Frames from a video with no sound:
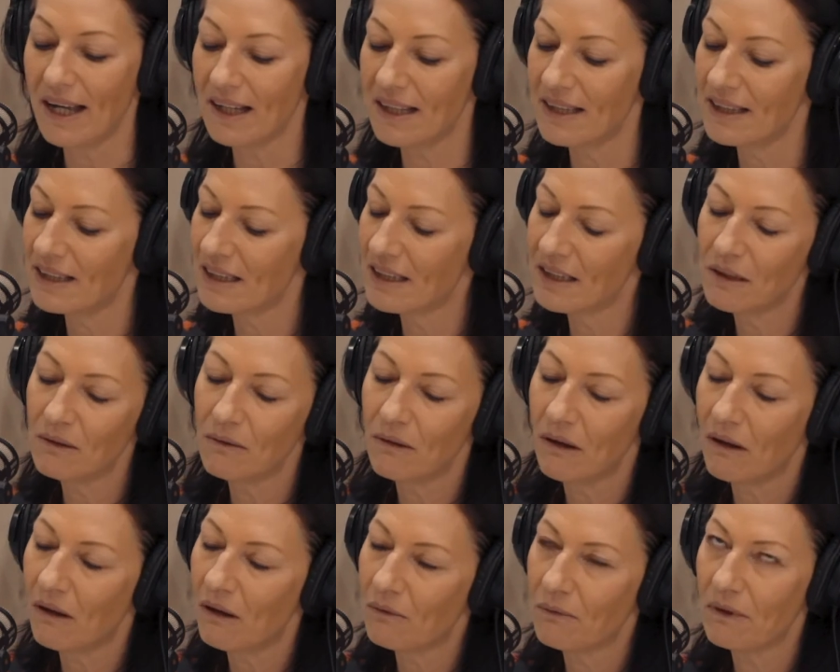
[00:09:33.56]
I think you
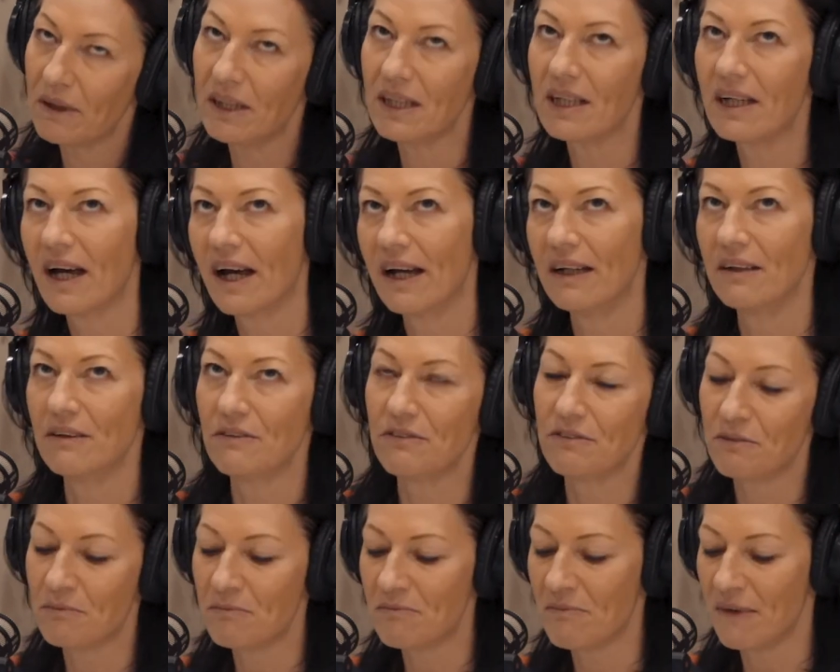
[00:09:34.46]
already kind
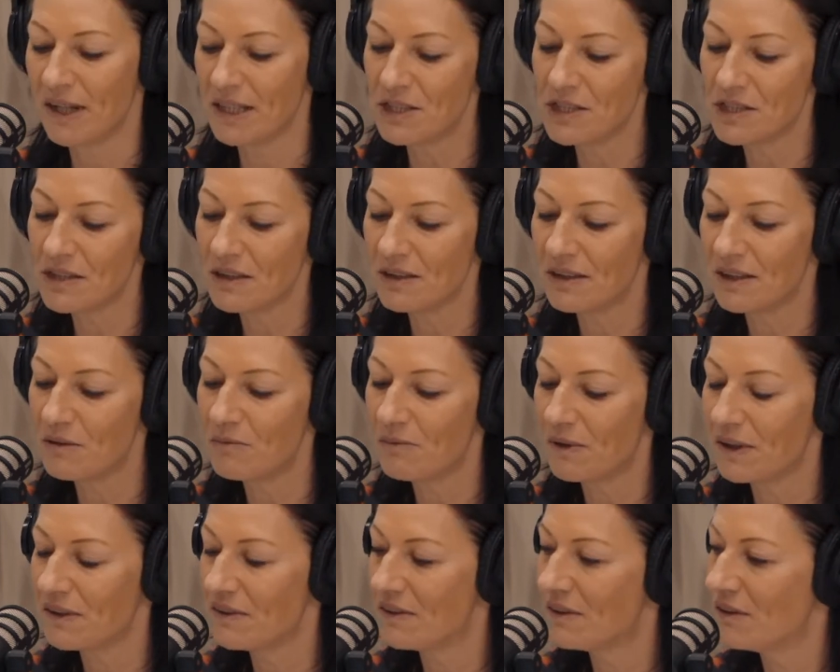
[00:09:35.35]
of mentioned it,
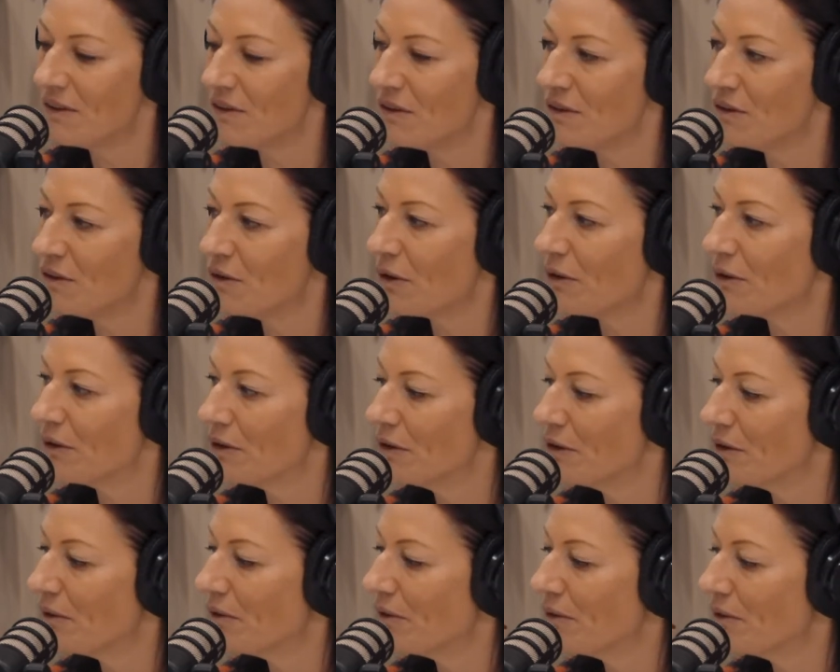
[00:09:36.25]
but
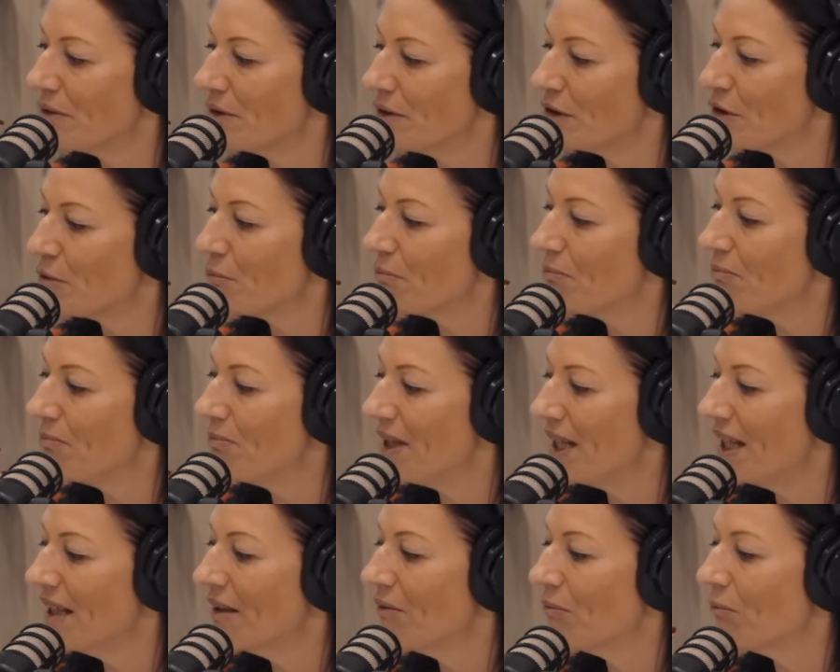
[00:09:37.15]
your
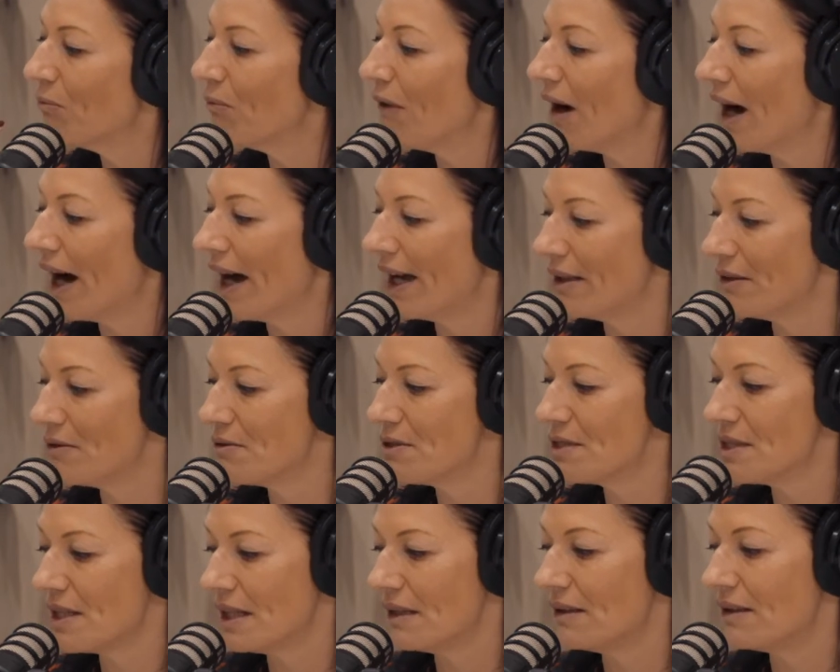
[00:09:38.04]
big why. You
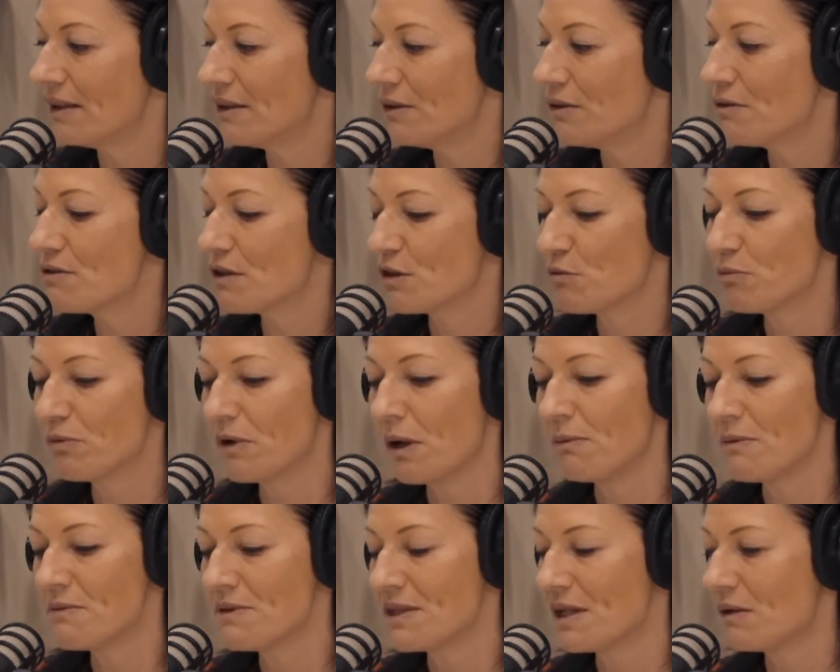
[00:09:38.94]
say those are the
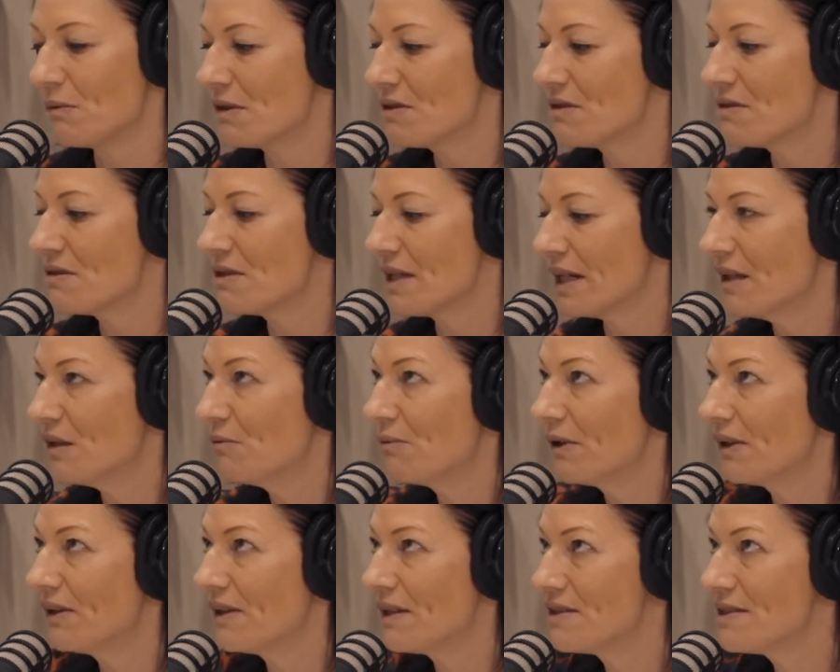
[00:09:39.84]
problems I want to tackle,
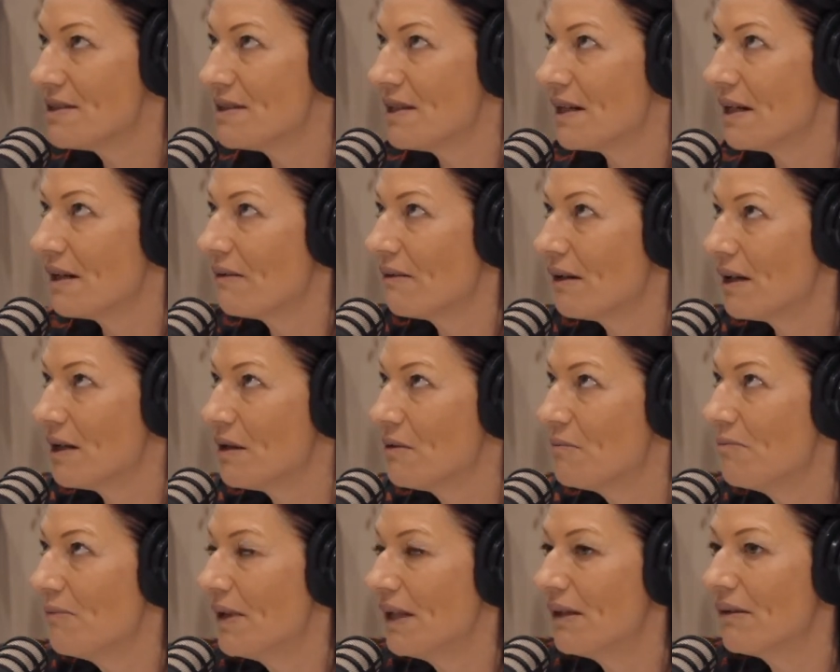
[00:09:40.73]
but is there a
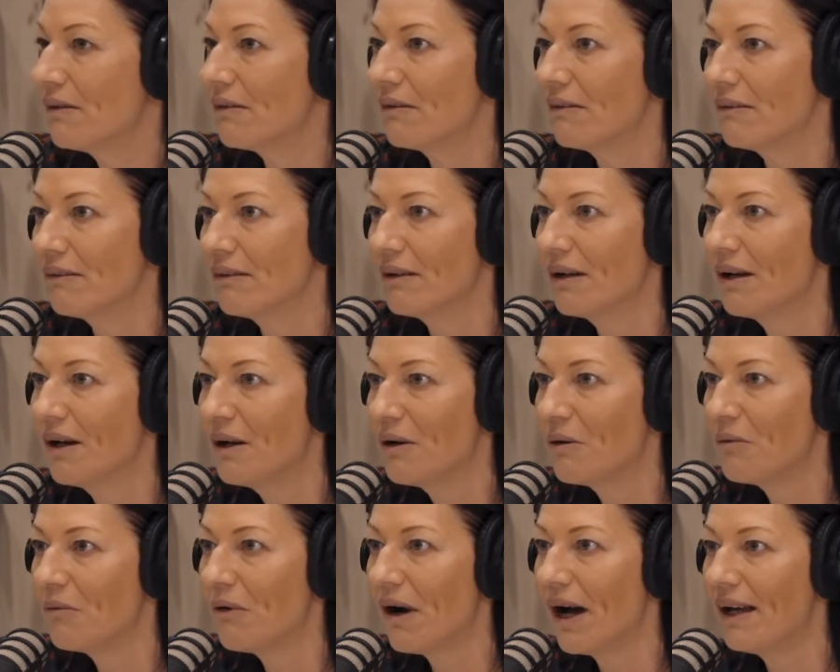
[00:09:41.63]
bigger
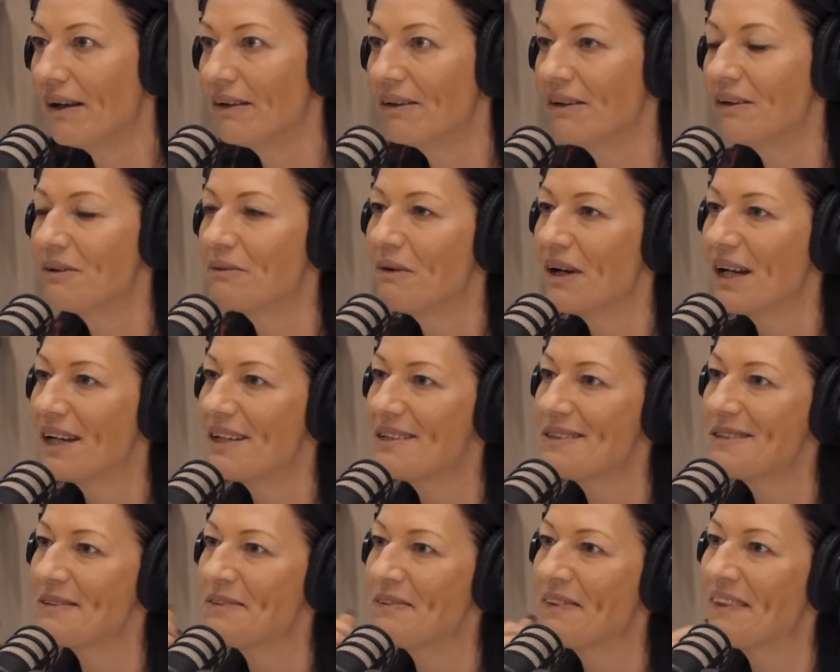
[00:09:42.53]
why on the
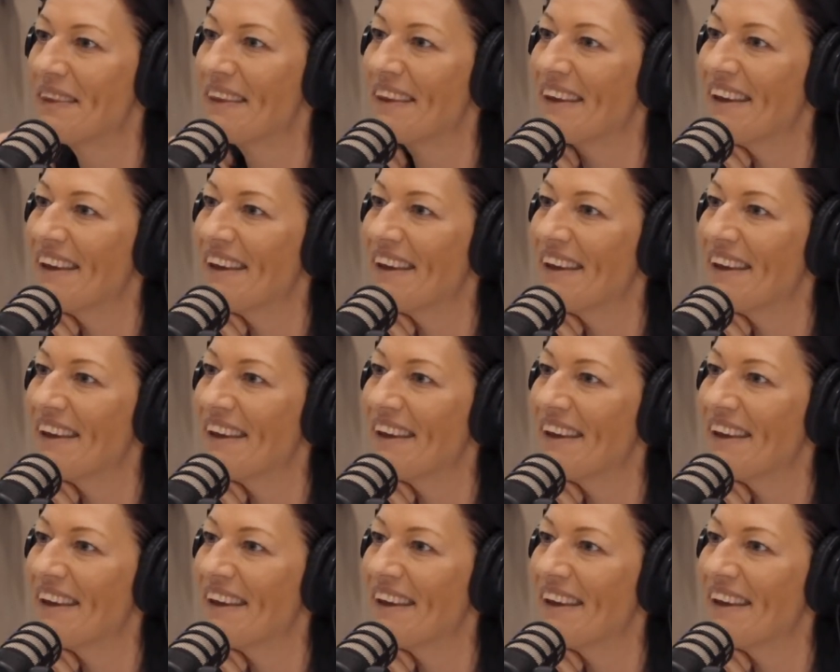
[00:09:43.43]
horizon?